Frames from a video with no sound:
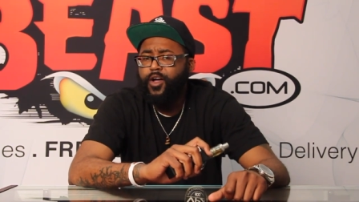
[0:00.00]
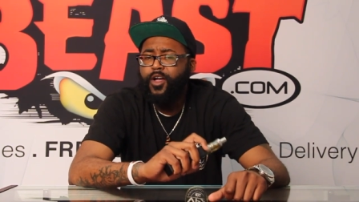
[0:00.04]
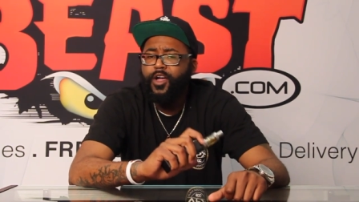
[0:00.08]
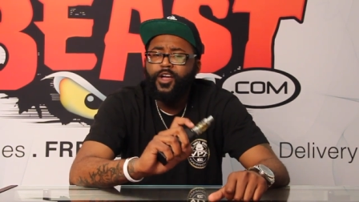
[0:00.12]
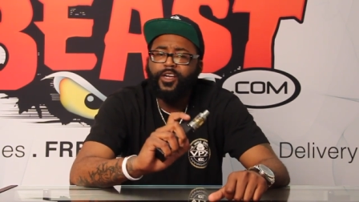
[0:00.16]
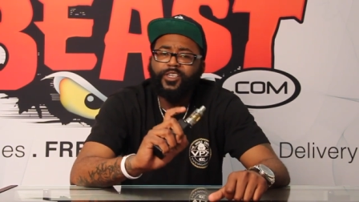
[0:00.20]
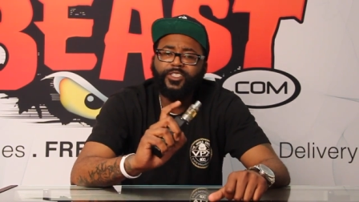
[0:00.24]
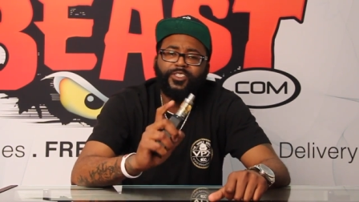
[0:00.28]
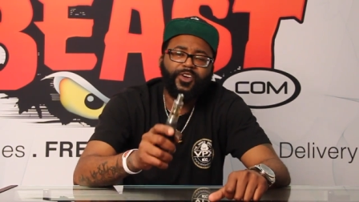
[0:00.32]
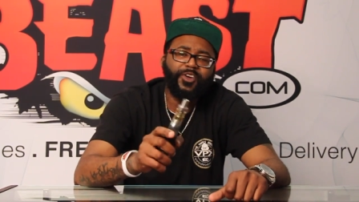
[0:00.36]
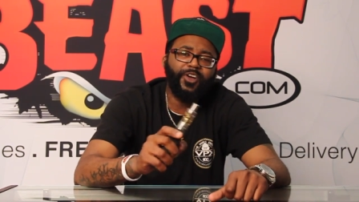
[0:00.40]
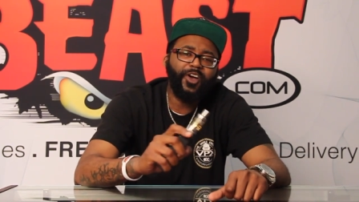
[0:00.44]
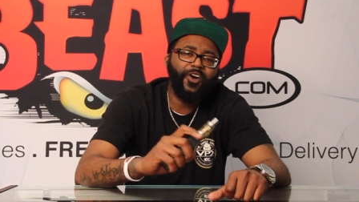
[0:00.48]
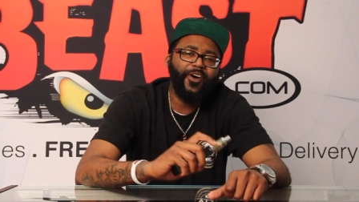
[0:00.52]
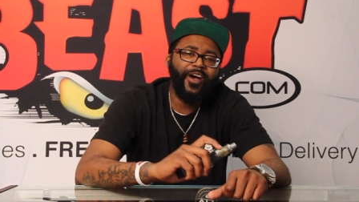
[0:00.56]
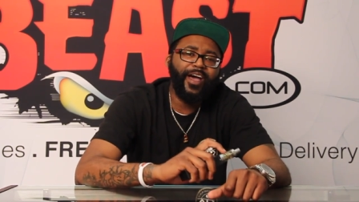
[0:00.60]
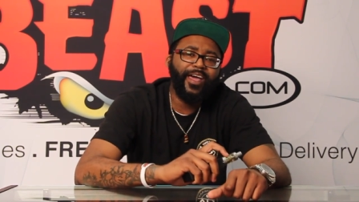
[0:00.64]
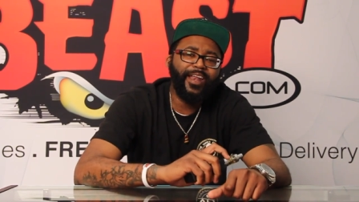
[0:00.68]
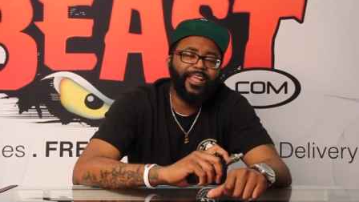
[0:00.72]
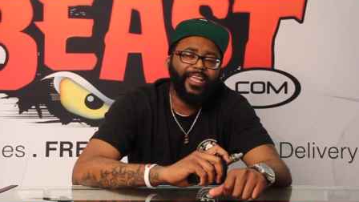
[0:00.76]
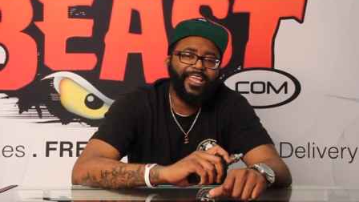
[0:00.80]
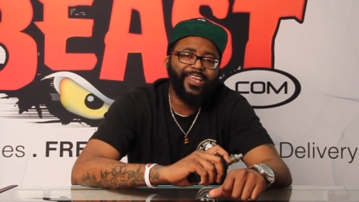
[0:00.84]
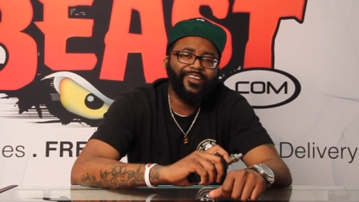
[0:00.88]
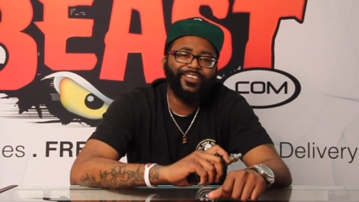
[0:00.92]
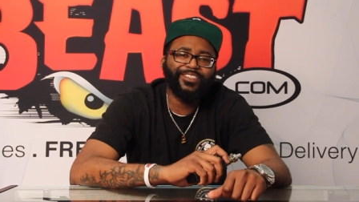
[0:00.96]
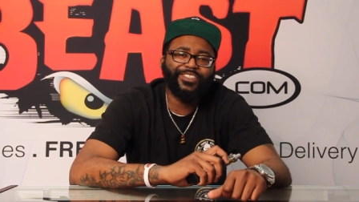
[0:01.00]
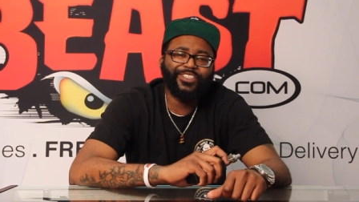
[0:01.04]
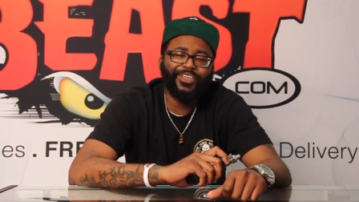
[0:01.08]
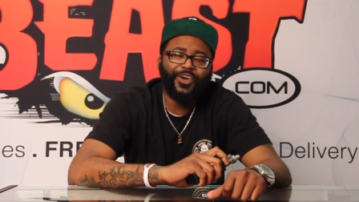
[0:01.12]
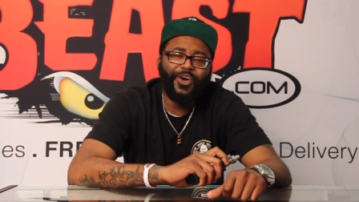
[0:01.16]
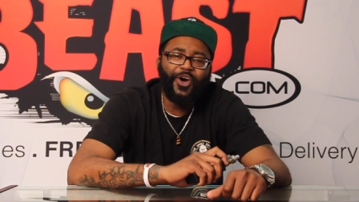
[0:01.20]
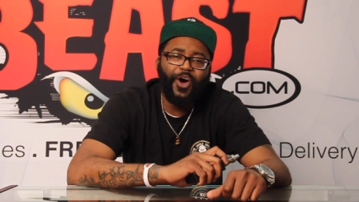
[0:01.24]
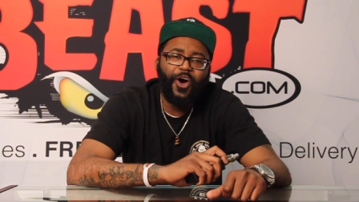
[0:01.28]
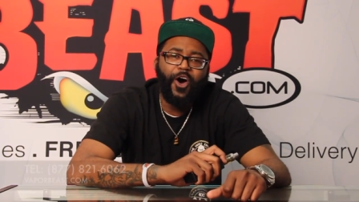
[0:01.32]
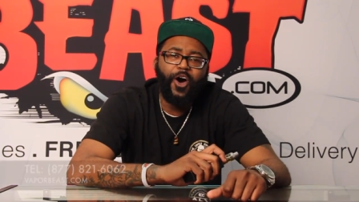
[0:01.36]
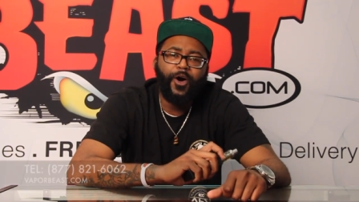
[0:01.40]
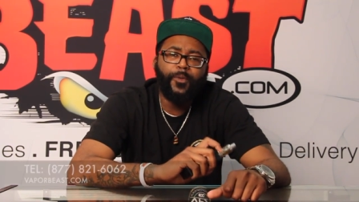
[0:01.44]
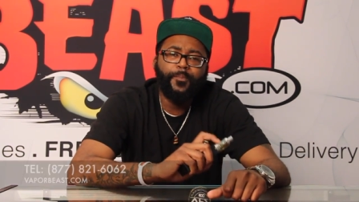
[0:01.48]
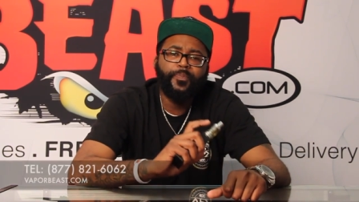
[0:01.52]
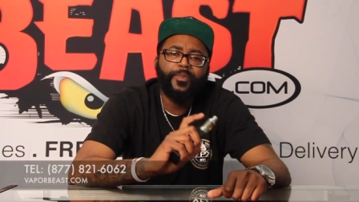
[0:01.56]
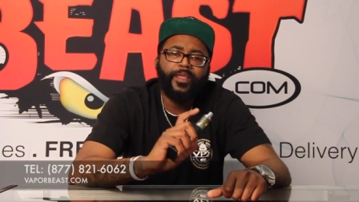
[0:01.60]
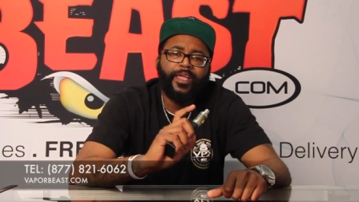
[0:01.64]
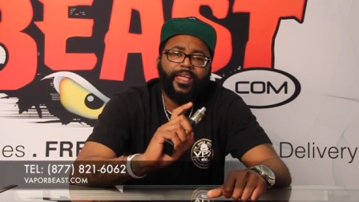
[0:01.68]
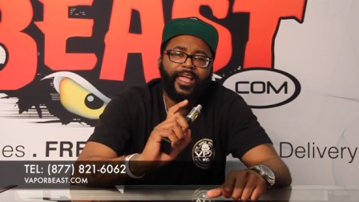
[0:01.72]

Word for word: So go ahead and give us a call,